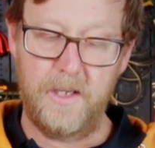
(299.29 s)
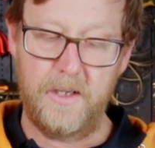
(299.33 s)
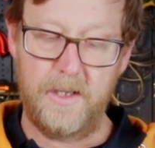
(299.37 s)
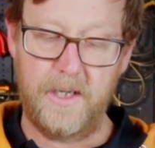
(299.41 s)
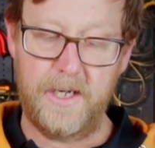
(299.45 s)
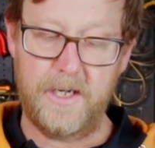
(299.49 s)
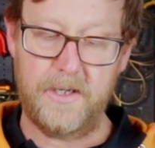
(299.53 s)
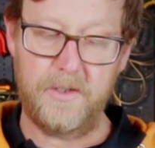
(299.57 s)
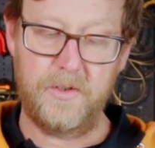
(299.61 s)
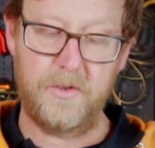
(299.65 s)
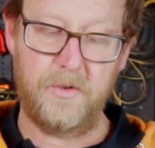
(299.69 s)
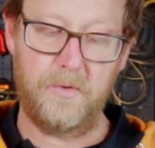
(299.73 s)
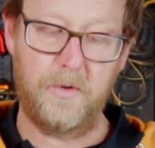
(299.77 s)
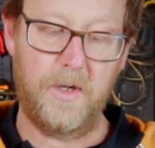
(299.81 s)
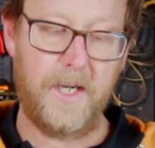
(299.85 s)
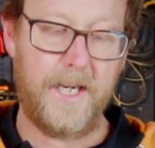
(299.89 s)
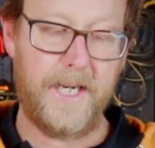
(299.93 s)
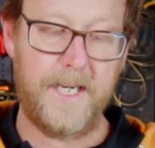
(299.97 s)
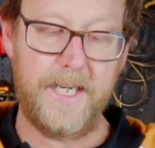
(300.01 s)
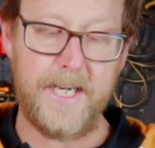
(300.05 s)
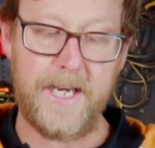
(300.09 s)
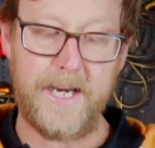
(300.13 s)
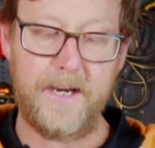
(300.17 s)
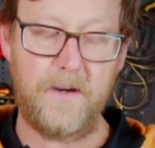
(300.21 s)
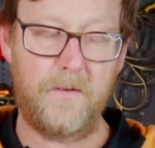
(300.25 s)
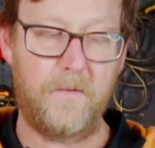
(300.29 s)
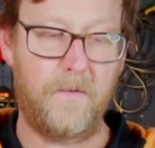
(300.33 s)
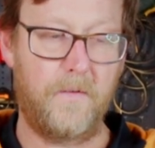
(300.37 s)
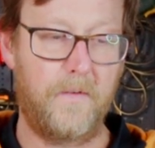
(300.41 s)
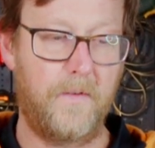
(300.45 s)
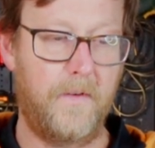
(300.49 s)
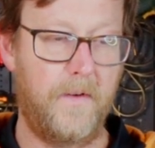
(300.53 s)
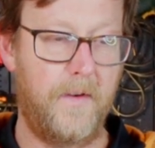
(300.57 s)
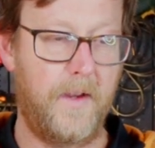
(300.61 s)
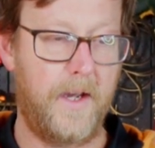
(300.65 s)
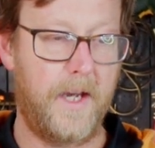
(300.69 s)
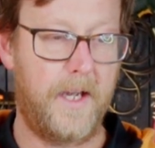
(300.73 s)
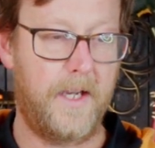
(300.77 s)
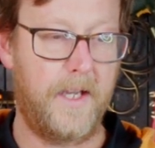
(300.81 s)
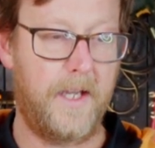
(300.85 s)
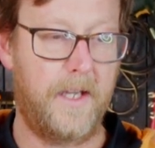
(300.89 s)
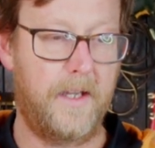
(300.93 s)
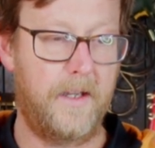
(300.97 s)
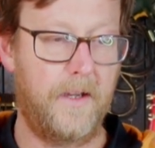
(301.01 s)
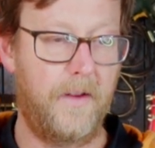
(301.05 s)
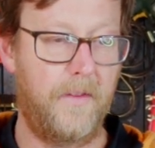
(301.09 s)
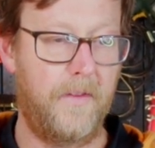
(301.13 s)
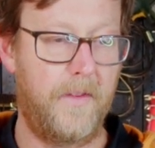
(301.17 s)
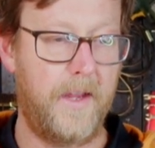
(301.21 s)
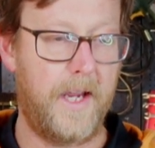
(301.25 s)
actual lead out, and
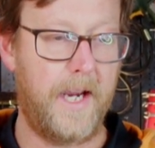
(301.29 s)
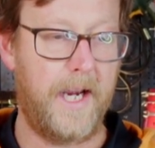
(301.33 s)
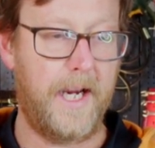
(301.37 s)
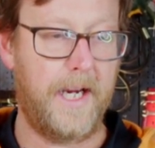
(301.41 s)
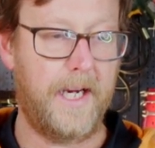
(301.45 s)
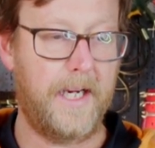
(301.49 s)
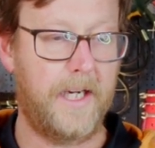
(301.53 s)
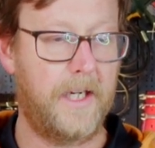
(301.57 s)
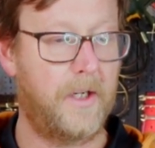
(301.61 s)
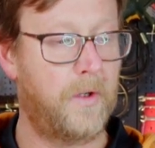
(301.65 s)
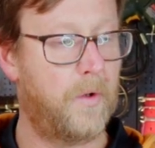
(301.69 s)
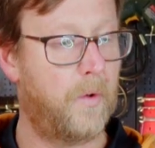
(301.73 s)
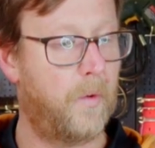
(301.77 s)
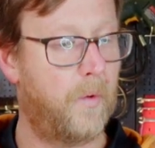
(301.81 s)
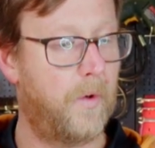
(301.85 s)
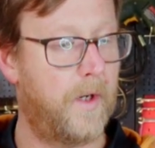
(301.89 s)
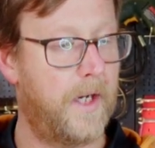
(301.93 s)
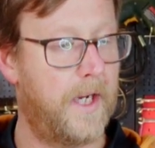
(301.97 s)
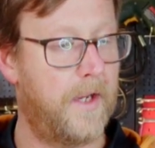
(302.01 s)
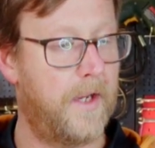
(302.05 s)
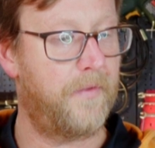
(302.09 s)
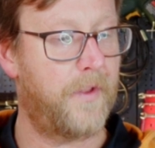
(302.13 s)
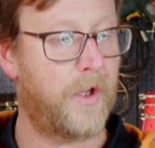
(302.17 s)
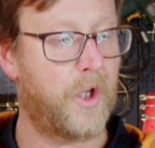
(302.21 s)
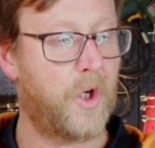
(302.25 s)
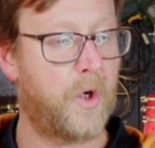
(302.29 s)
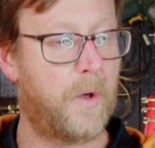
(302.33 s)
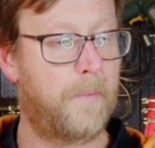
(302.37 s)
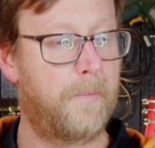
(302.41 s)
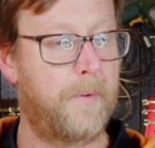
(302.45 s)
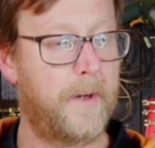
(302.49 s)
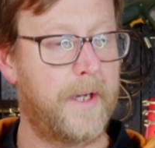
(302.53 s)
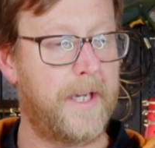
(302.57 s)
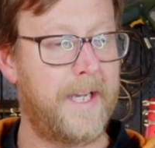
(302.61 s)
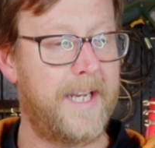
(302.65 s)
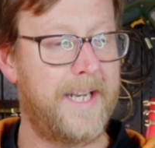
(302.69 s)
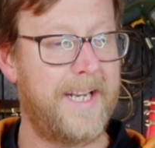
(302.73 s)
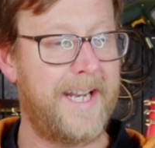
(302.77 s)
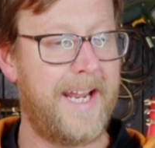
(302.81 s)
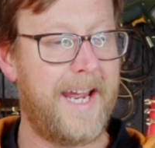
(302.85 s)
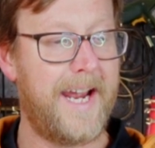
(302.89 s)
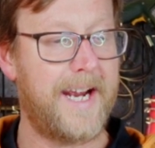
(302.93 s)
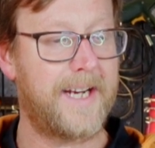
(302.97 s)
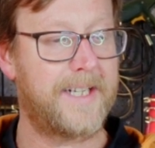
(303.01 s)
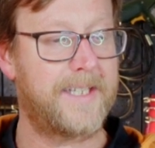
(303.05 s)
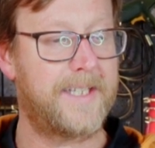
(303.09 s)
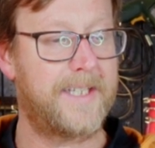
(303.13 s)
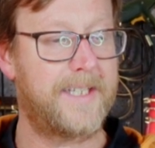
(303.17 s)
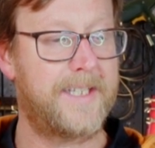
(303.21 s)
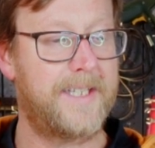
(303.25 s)
they called the Copper
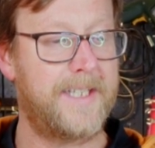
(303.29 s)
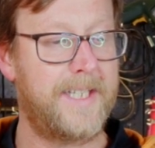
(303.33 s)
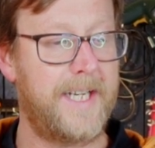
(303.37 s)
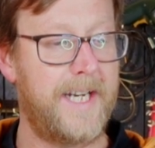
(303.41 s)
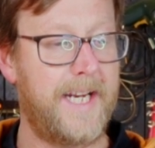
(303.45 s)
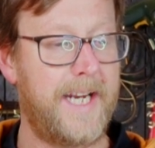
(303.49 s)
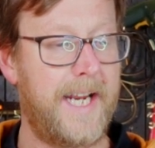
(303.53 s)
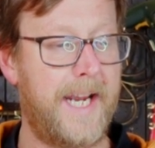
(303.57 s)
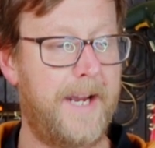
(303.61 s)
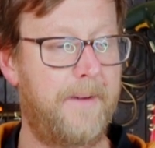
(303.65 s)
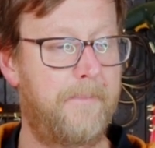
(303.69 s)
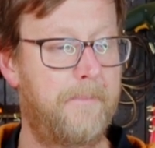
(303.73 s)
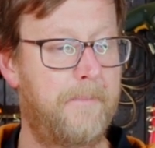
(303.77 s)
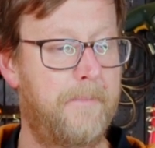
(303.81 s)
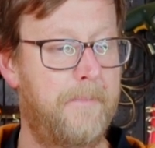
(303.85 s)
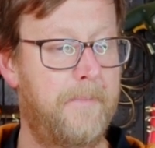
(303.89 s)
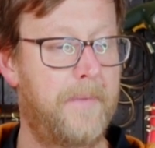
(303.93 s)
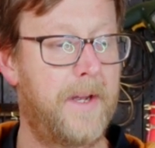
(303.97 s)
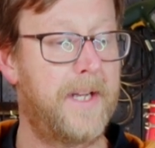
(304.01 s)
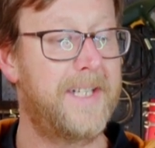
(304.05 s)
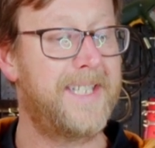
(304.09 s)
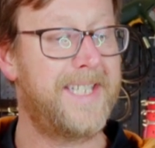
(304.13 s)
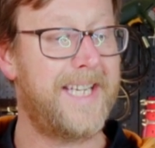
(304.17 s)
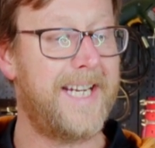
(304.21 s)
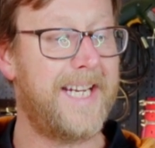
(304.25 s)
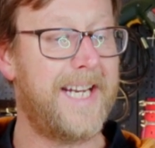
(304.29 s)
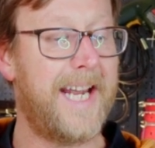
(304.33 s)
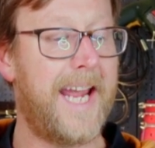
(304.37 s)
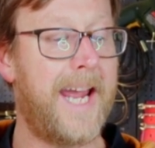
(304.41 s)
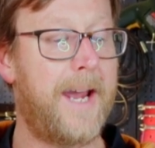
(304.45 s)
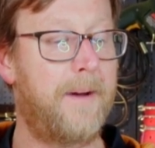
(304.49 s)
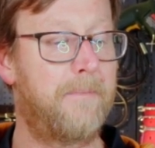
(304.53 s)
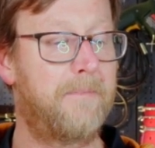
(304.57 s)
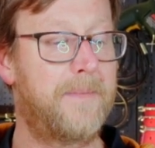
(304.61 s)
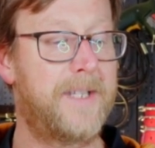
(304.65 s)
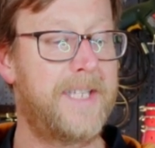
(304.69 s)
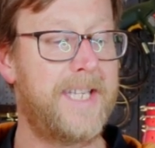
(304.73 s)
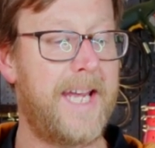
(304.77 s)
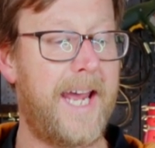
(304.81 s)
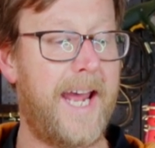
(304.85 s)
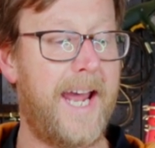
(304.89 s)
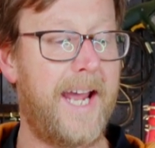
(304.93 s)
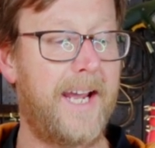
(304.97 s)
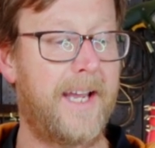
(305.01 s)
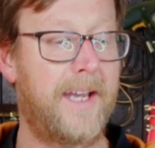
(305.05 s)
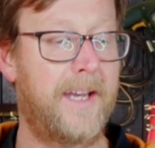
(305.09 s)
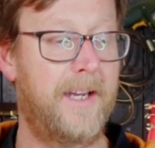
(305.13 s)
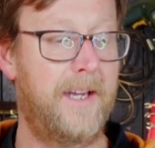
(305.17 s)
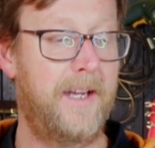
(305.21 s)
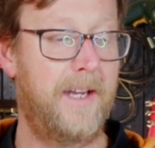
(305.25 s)
Connect TM
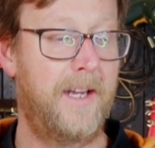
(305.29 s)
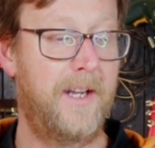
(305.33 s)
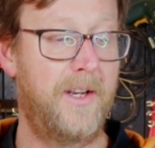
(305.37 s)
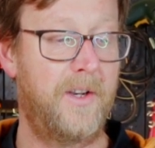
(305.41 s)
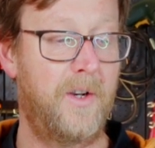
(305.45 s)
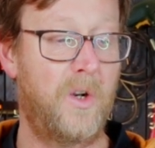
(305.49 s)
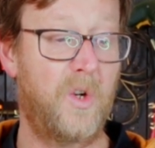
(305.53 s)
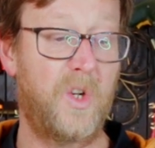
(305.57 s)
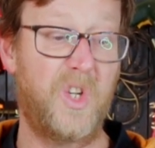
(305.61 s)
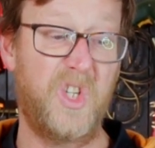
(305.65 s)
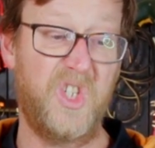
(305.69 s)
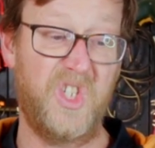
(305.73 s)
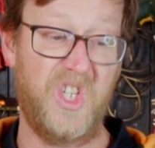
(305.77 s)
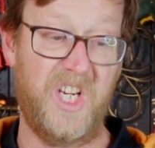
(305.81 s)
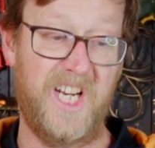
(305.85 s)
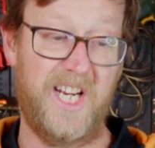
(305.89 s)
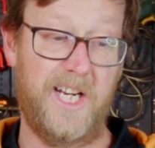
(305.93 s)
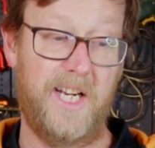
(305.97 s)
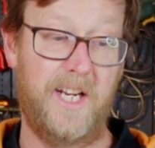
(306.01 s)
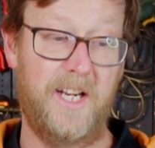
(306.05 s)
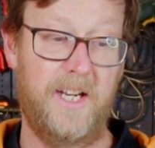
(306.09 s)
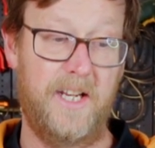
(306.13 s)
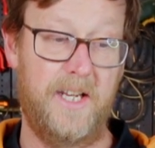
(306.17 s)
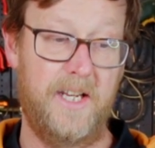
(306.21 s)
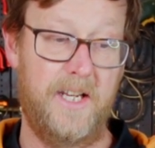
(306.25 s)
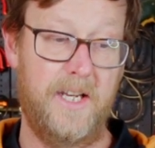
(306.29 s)
technology.